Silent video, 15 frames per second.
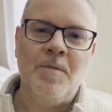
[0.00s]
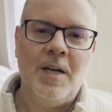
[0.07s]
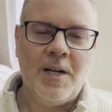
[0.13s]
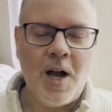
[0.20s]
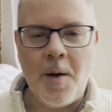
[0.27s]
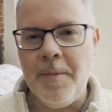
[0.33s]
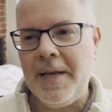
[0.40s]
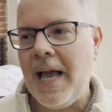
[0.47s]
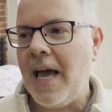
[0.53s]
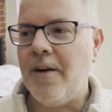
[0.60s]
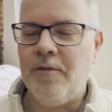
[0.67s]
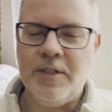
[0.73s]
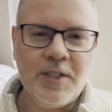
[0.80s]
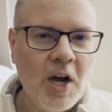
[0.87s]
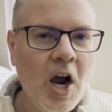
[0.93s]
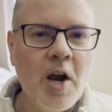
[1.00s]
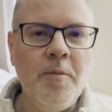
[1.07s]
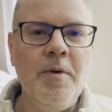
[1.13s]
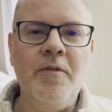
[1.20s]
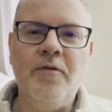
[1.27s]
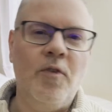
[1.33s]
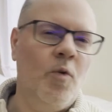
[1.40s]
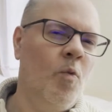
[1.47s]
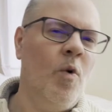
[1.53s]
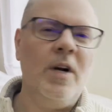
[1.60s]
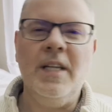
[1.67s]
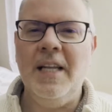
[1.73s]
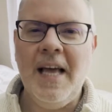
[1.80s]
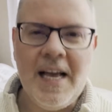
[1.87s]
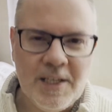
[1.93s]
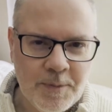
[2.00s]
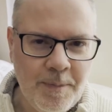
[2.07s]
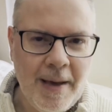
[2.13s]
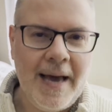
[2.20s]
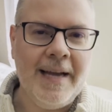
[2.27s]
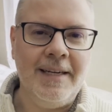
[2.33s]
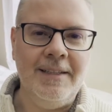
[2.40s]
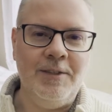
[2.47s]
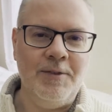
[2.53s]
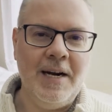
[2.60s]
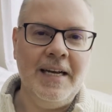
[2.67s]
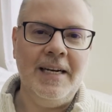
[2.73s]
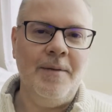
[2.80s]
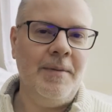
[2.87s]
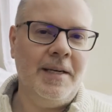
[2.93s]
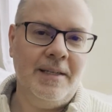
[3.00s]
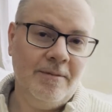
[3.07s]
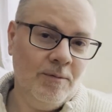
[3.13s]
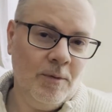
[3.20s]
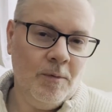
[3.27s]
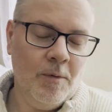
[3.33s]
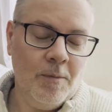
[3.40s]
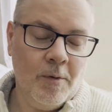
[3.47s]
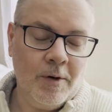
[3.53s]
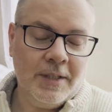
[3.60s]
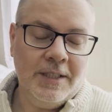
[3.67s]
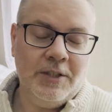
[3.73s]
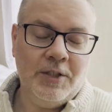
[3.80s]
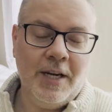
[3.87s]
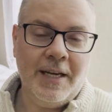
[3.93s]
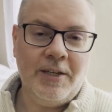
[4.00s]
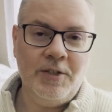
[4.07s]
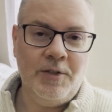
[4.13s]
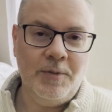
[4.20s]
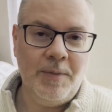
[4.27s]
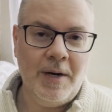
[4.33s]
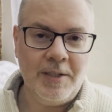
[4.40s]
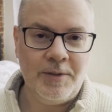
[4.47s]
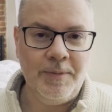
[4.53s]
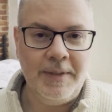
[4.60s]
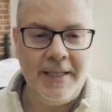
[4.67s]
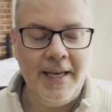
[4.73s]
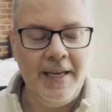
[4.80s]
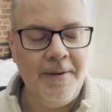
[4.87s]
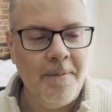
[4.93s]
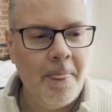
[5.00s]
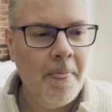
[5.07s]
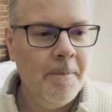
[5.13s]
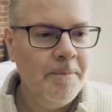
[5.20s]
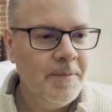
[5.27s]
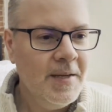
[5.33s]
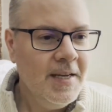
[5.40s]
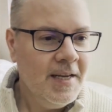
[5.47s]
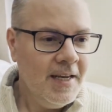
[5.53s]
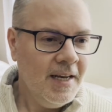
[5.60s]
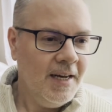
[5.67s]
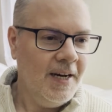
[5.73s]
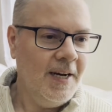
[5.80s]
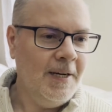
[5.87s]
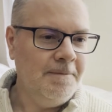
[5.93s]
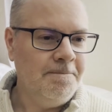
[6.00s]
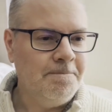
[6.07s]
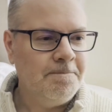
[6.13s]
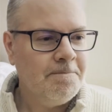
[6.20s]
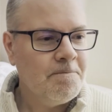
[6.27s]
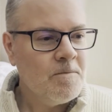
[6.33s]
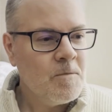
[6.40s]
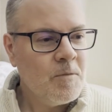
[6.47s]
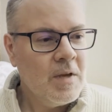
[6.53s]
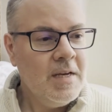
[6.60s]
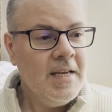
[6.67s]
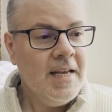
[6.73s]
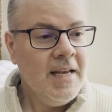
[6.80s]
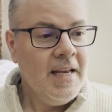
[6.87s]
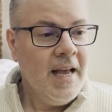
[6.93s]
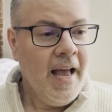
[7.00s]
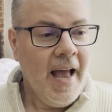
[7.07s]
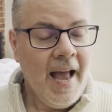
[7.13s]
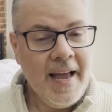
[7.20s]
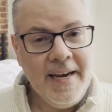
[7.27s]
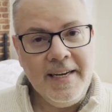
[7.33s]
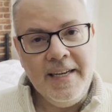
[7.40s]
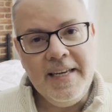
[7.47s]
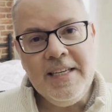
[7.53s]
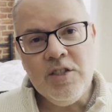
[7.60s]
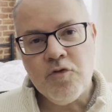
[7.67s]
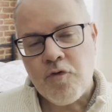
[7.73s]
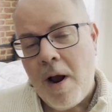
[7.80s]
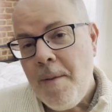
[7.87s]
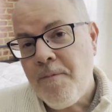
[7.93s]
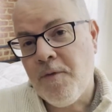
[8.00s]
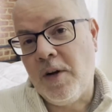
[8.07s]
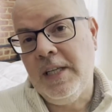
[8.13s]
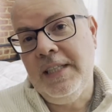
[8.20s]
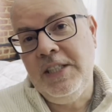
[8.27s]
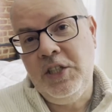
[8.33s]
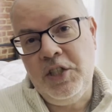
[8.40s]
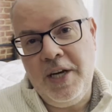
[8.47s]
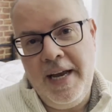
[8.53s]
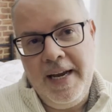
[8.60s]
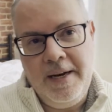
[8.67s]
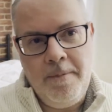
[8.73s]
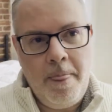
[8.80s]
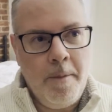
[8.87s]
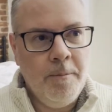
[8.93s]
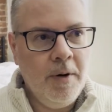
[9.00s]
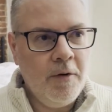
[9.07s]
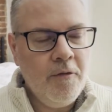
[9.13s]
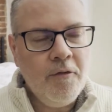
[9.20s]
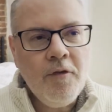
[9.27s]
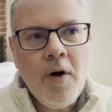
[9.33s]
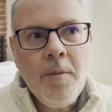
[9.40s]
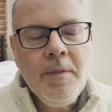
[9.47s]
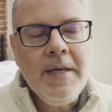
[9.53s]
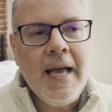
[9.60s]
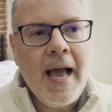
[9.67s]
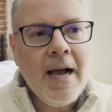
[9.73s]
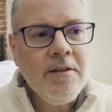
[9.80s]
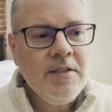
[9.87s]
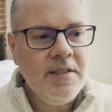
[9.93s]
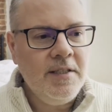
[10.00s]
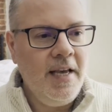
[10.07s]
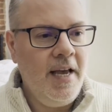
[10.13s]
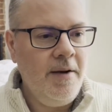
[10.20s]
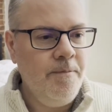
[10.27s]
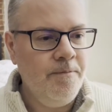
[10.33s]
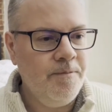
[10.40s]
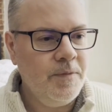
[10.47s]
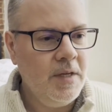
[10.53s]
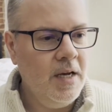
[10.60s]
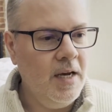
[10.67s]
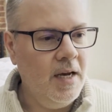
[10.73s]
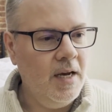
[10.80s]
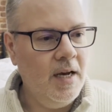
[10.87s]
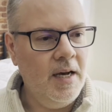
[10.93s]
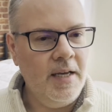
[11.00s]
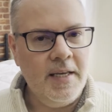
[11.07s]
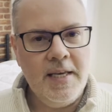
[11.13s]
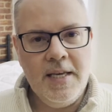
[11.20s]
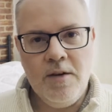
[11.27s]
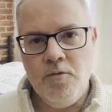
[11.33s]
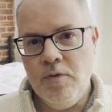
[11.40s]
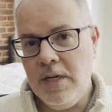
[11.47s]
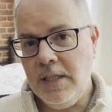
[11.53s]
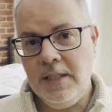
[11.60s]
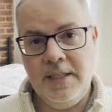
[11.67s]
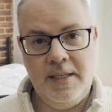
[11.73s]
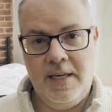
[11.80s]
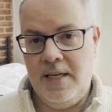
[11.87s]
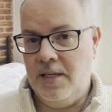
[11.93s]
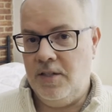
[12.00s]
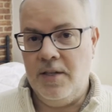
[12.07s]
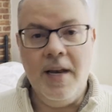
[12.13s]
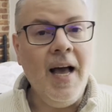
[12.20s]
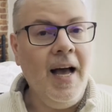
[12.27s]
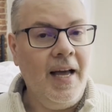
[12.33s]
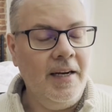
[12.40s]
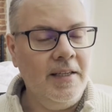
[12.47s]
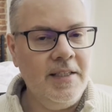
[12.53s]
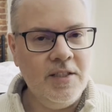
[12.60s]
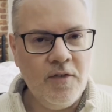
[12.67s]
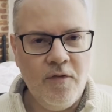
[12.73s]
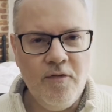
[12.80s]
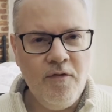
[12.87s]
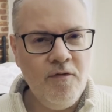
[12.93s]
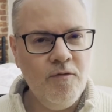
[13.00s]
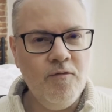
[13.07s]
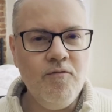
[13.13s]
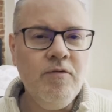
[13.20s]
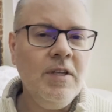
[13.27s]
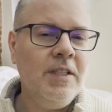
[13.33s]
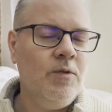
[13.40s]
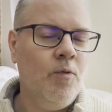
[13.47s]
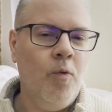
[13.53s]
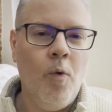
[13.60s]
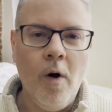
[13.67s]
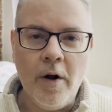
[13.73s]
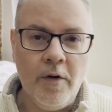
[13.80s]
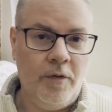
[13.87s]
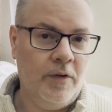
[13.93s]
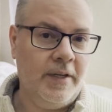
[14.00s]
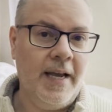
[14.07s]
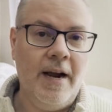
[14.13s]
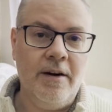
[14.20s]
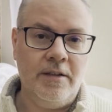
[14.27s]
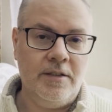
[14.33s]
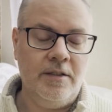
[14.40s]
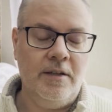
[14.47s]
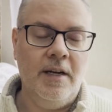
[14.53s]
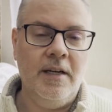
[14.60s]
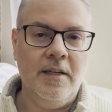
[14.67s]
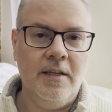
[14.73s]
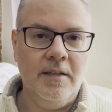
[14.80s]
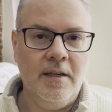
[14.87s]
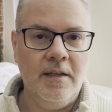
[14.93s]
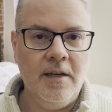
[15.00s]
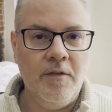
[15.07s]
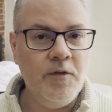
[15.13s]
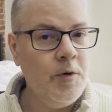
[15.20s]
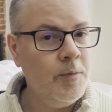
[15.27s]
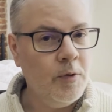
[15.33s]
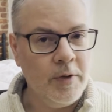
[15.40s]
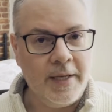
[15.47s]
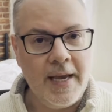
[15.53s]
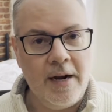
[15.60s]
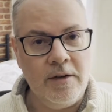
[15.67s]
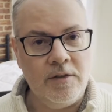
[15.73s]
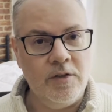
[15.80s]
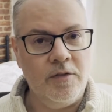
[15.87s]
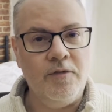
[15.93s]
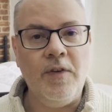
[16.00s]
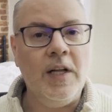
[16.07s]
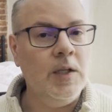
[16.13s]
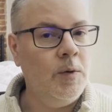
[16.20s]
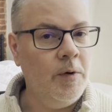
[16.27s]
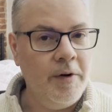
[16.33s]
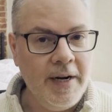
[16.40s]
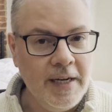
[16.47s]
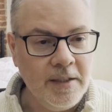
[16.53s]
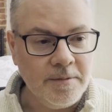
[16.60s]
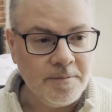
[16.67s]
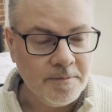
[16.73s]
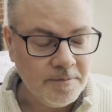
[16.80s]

coming out of retirement for one last battle, right? I mean, what, what more cliche could you possibly get? Um, and he's ripe for cliche, but from the outset, uh, he really is not. He's a really wonderful character, uh, a viewpoint character to follow around.